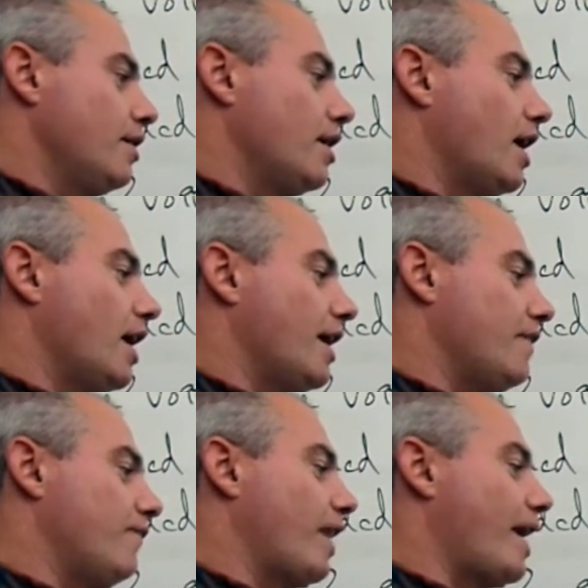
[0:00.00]
Uh,
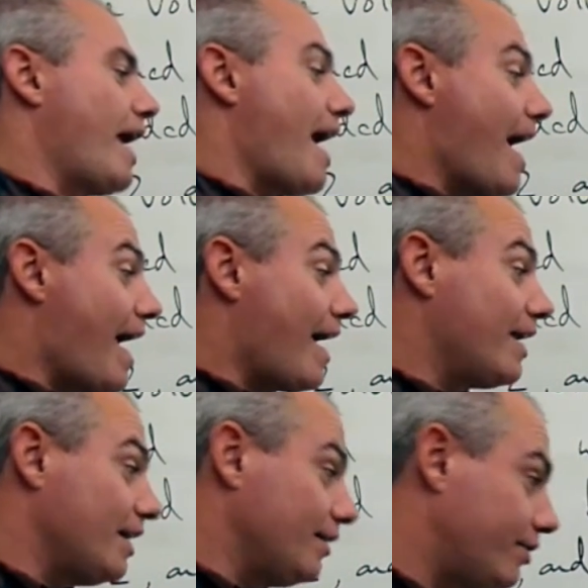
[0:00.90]
if I
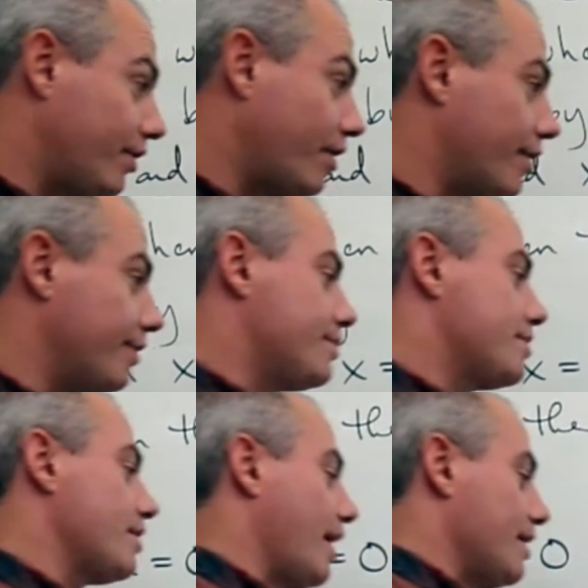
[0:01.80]
add eight
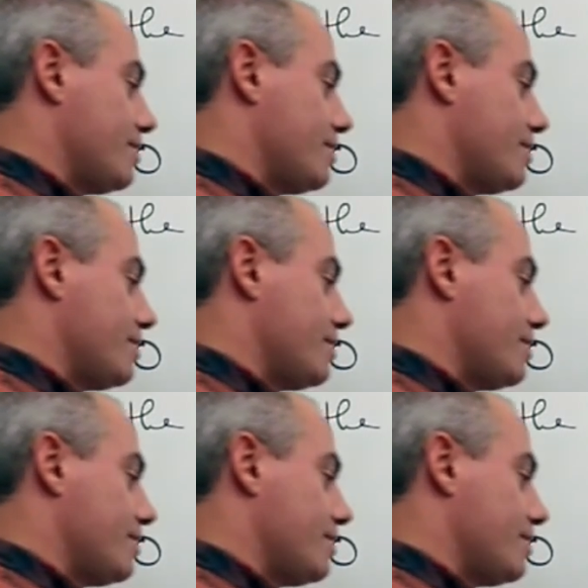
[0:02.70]
thirds, I